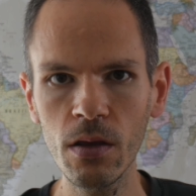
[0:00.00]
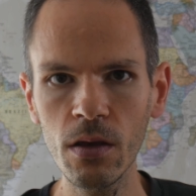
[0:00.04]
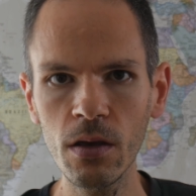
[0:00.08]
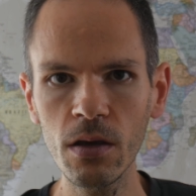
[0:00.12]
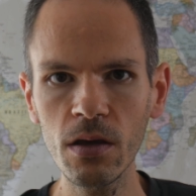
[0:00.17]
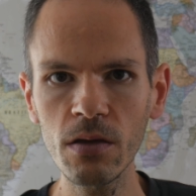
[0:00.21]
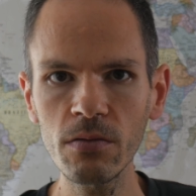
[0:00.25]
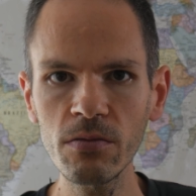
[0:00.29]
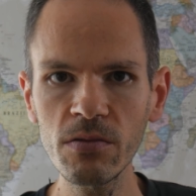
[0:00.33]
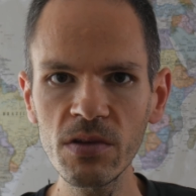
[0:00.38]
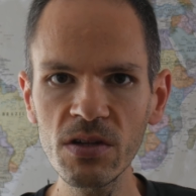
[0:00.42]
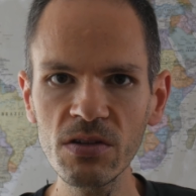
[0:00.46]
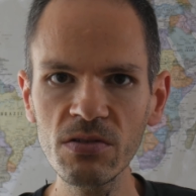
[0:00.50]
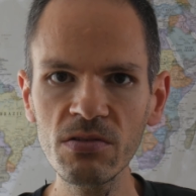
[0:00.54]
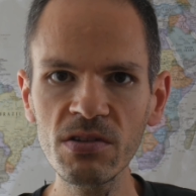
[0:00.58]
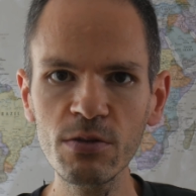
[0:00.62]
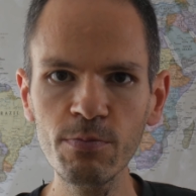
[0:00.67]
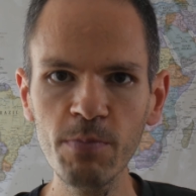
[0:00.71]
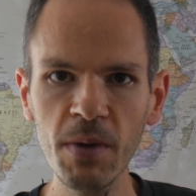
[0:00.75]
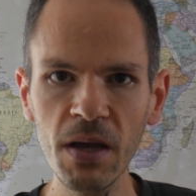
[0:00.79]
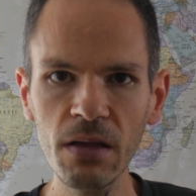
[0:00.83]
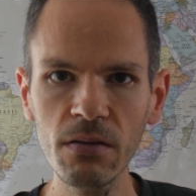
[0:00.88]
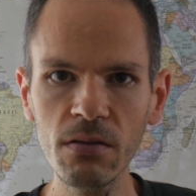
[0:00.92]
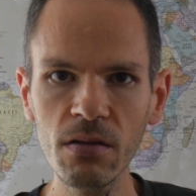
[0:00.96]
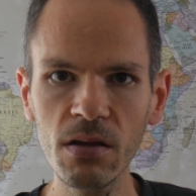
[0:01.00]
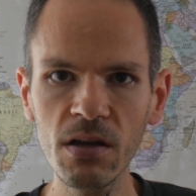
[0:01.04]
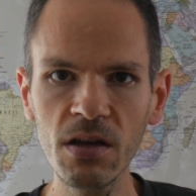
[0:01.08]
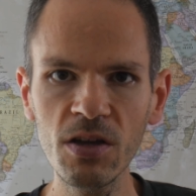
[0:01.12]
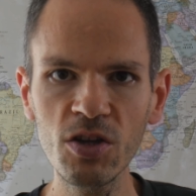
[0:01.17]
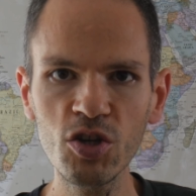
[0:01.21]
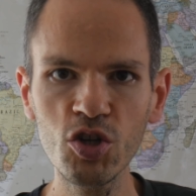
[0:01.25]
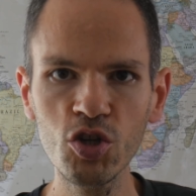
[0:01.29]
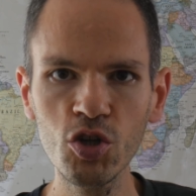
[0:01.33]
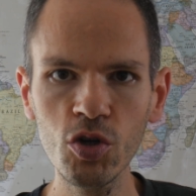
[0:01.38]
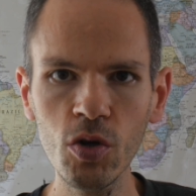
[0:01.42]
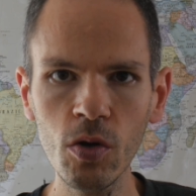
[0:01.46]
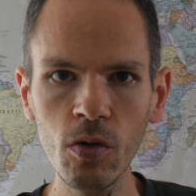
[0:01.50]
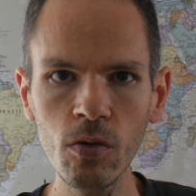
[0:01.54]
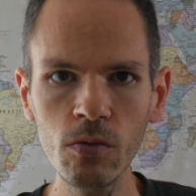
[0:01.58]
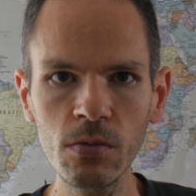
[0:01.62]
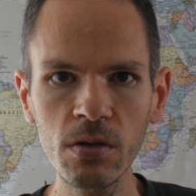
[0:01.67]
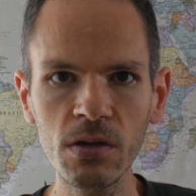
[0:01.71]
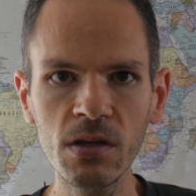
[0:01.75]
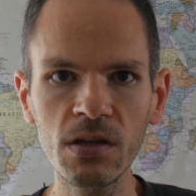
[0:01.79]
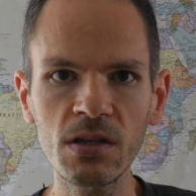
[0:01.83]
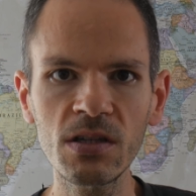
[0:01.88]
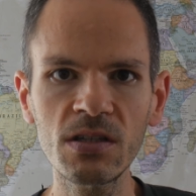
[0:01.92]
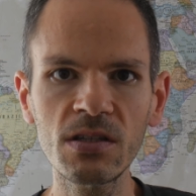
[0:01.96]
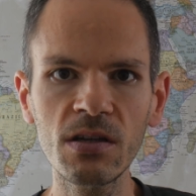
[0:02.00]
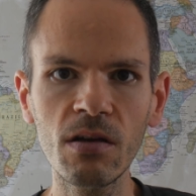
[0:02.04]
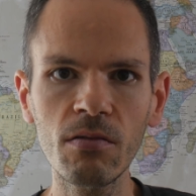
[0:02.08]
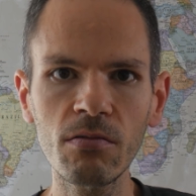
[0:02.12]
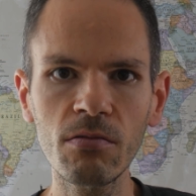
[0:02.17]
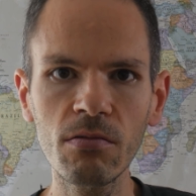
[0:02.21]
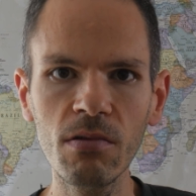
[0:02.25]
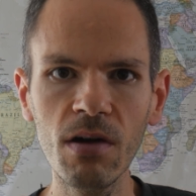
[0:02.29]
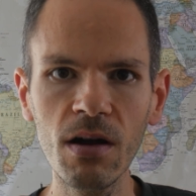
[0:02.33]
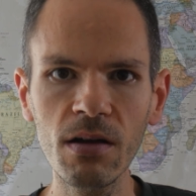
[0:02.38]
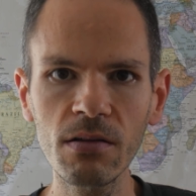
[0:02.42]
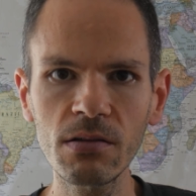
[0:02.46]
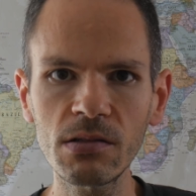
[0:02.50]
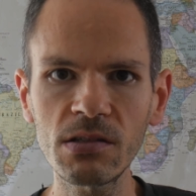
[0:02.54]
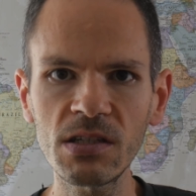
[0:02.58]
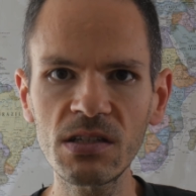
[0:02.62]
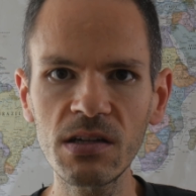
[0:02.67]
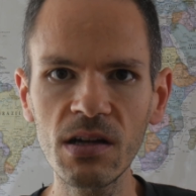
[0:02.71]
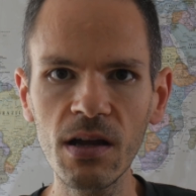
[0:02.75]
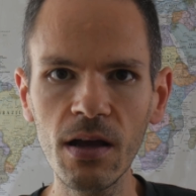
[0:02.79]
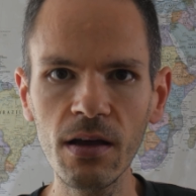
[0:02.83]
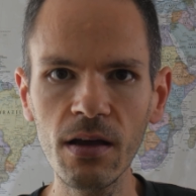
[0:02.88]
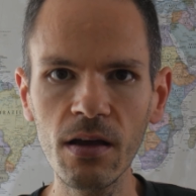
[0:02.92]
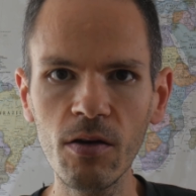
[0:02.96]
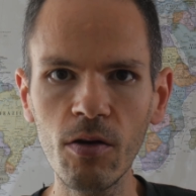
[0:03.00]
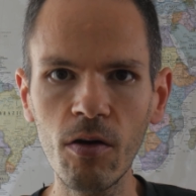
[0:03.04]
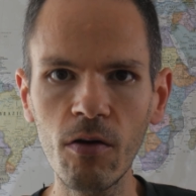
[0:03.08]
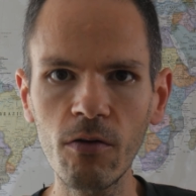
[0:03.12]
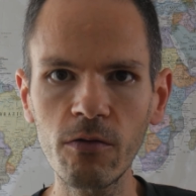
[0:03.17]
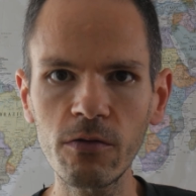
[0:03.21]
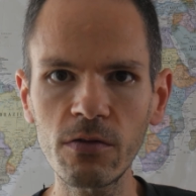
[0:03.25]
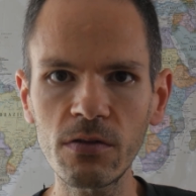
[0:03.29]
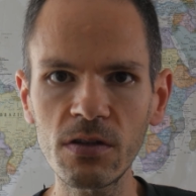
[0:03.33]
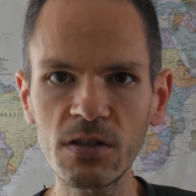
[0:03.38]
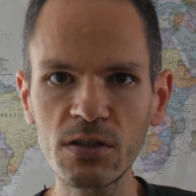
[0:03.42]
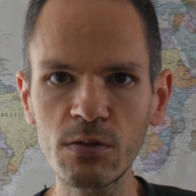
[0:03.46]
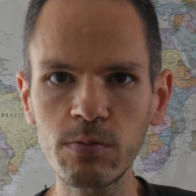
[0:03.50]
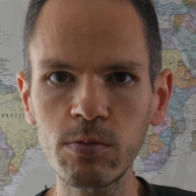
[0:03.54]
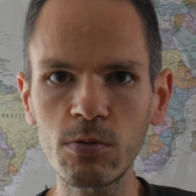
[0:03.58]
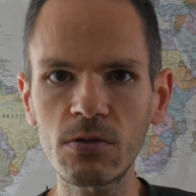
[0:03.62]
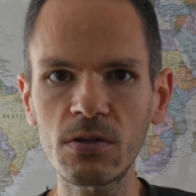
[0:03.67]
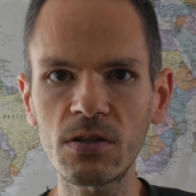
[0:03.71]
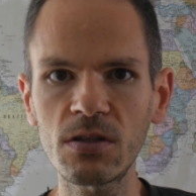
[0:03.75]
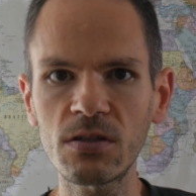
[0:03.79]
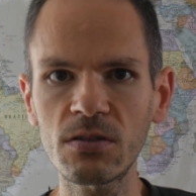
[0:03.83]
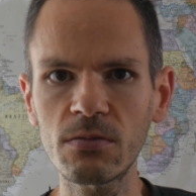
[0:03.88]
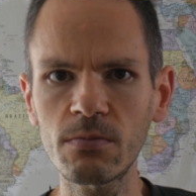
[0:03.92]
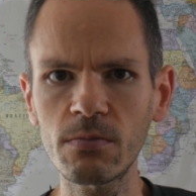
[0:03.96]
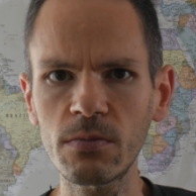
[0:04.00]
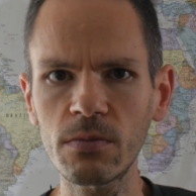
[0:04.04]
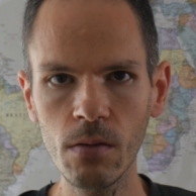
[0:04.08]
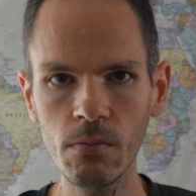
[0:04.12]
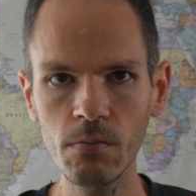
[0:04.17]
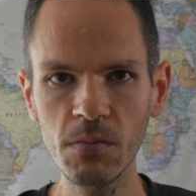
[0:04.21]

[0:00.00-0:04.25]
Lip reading: In this respect, he showed his outright dislike of despotism.